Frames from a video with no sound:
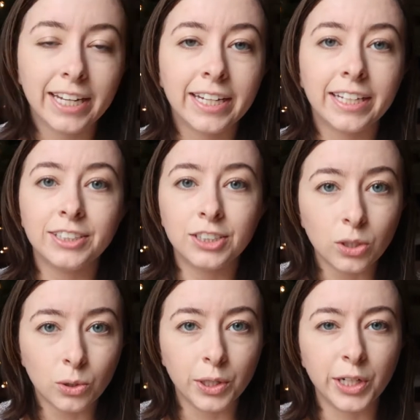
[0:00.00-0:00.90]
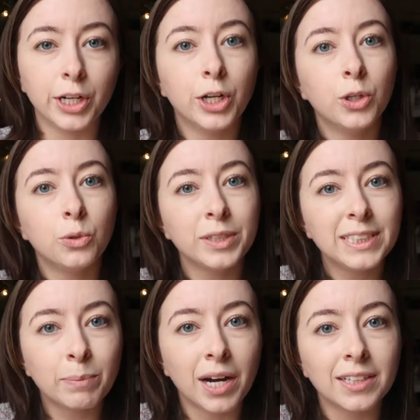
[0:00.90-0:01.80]
it is your
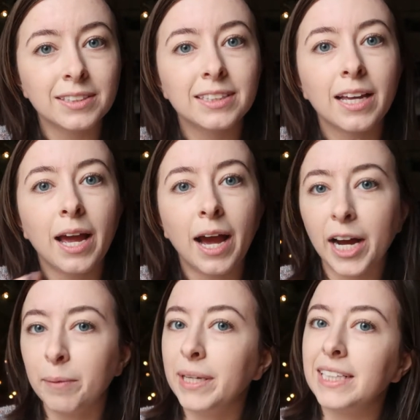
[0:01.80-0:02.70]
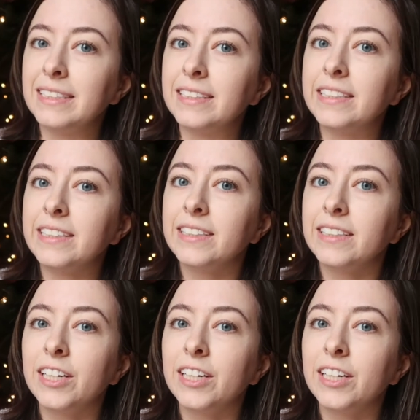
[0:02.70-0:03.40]
responsibility